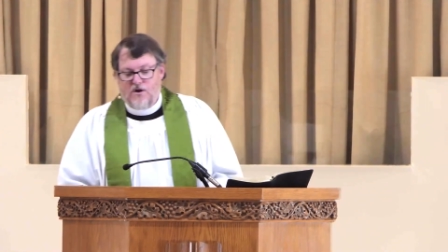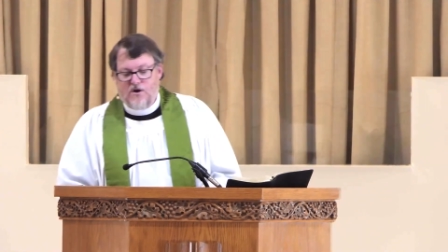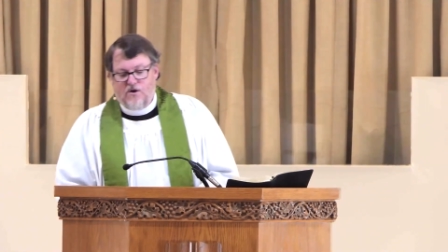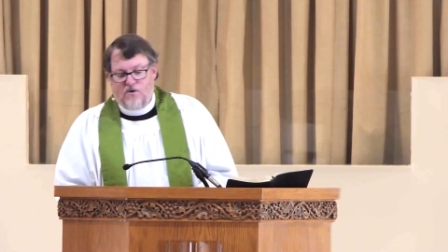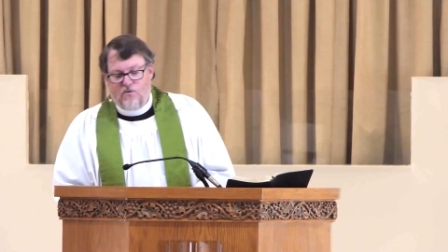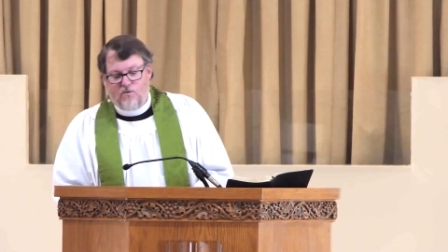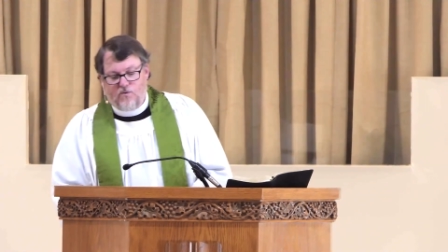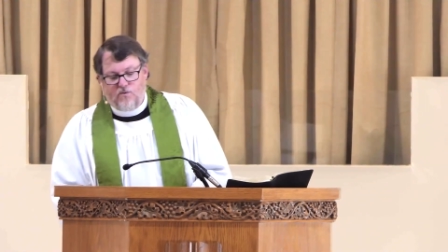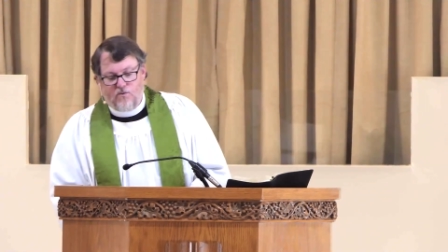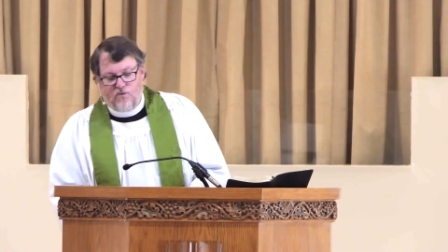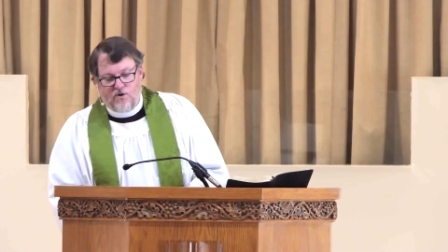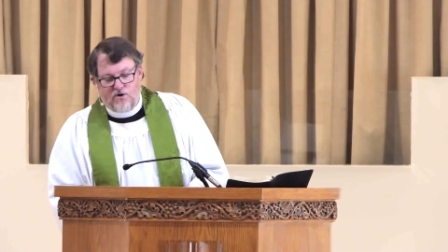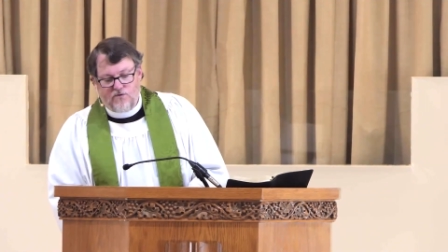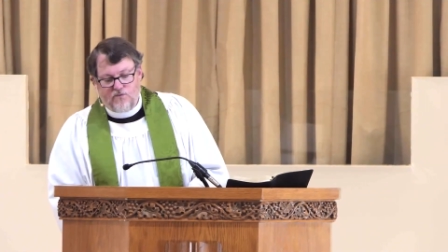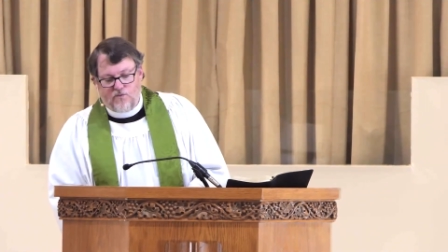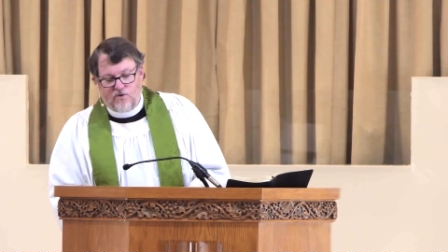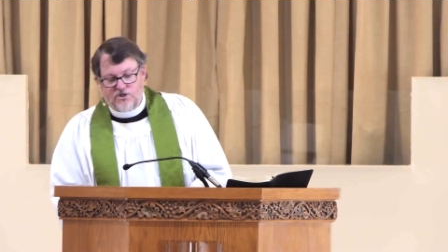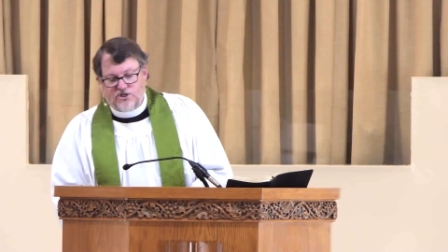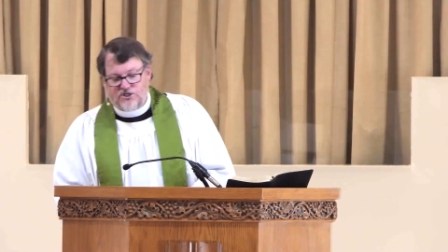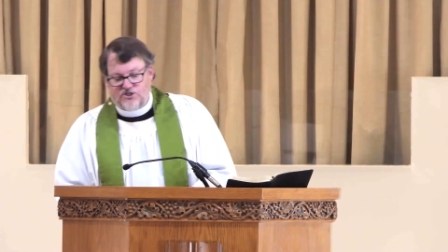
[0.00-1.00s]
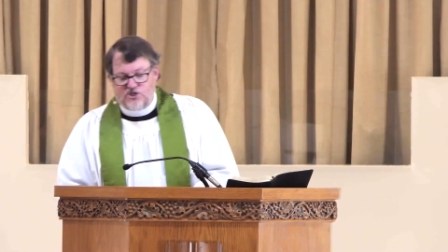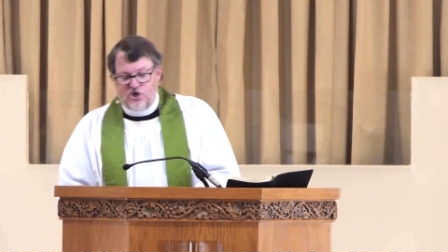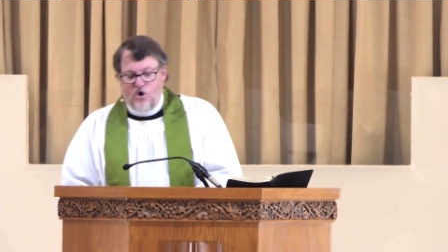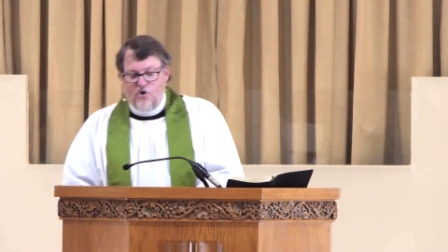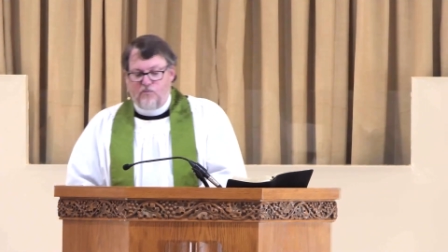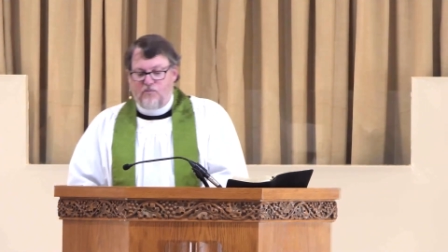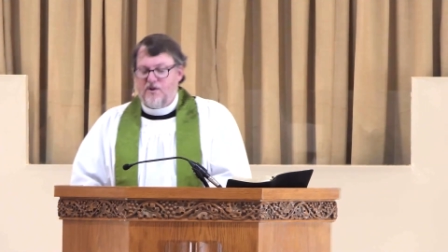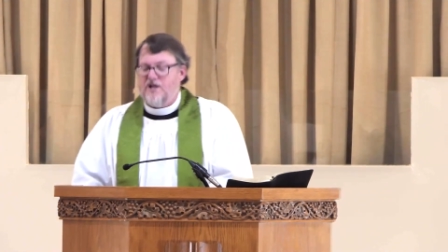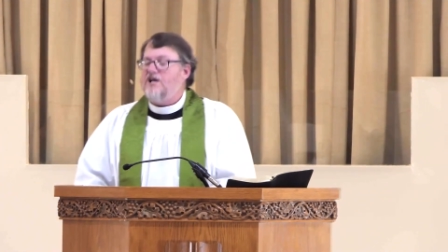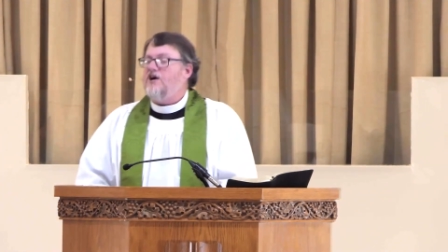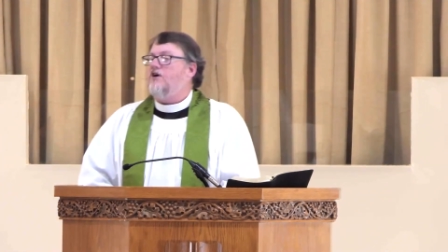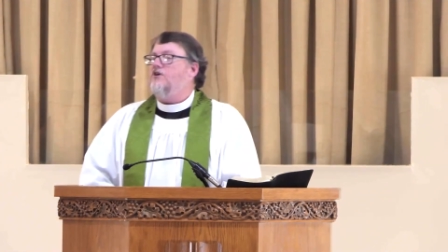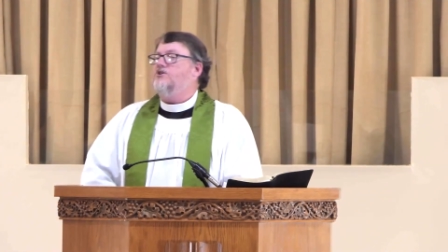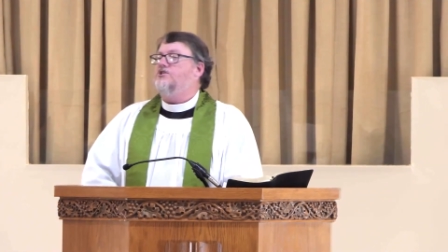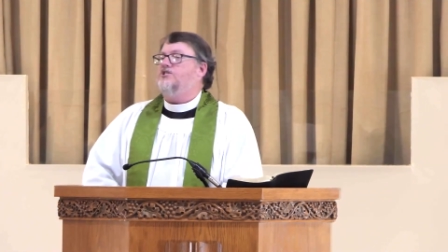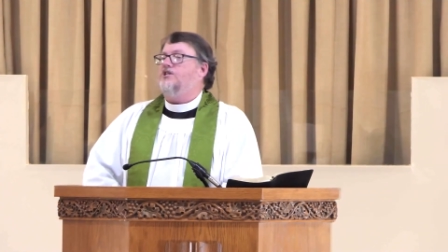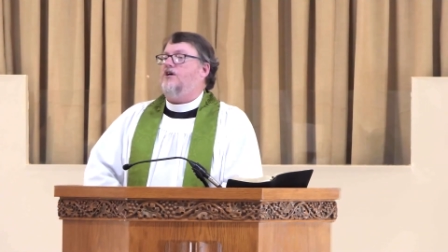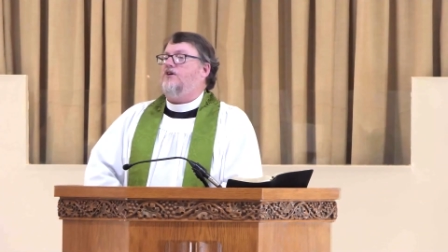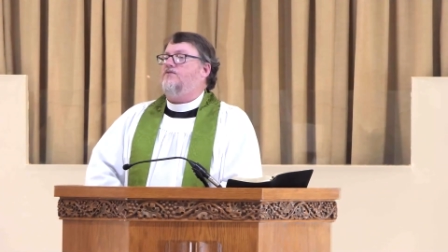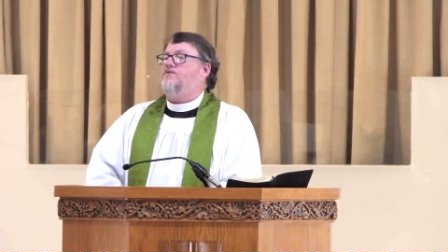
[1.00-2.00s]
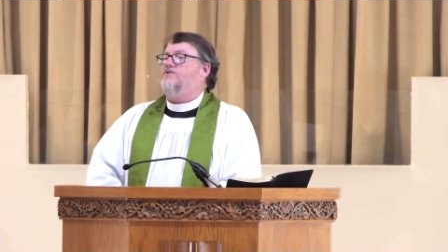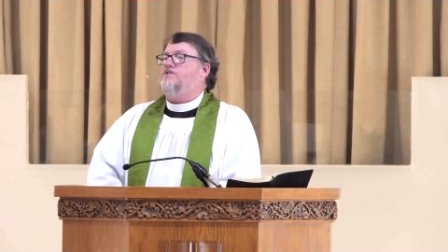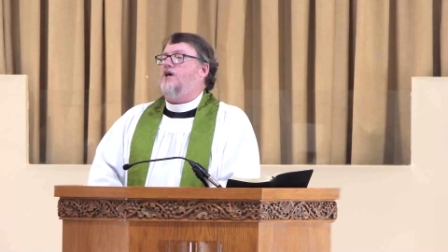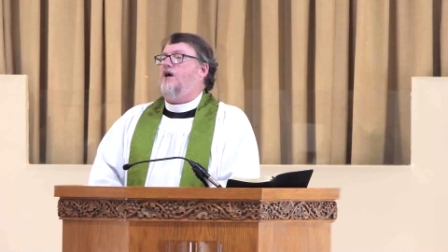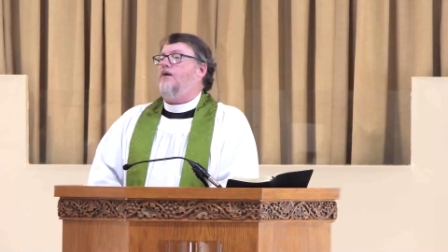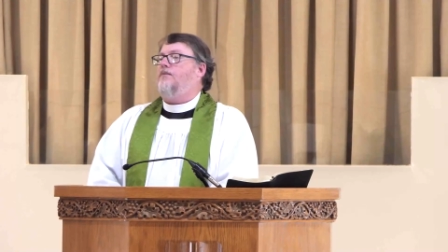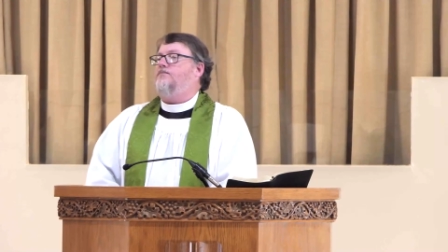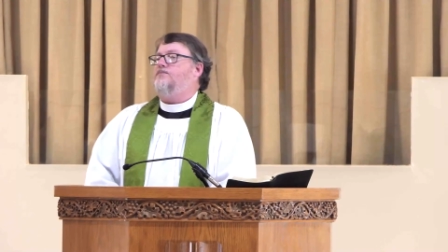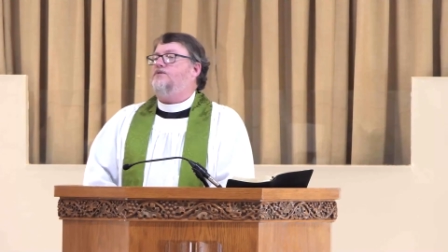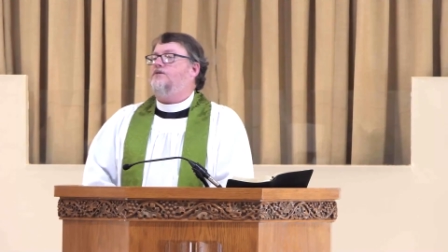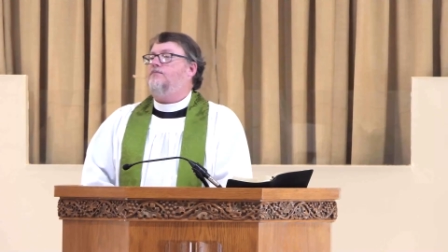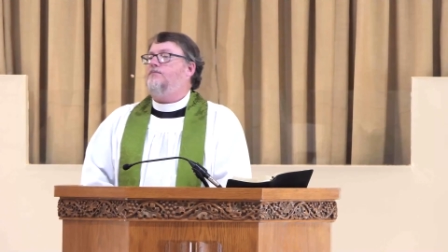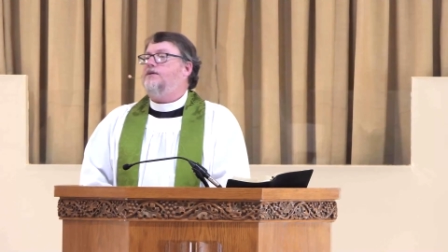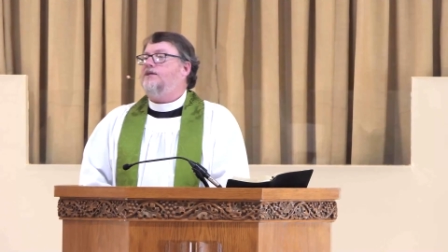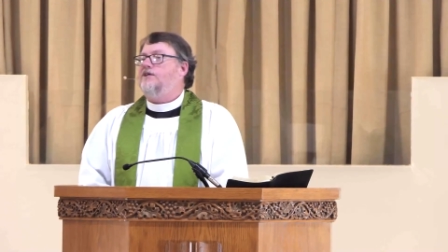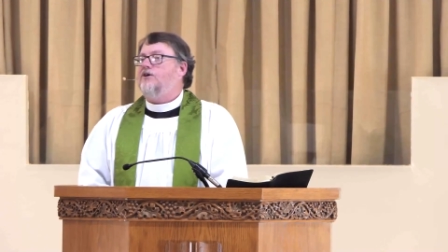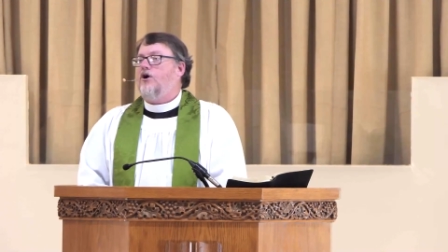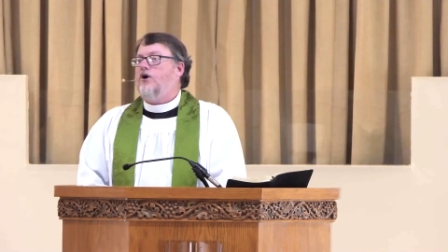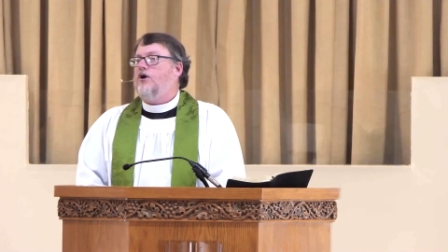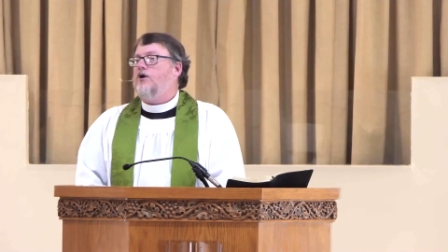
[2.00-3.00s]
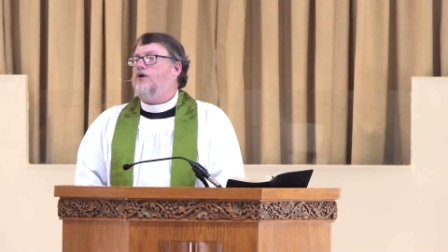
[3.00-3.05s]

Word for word: we're, we're just opening ourselves up to being hurt,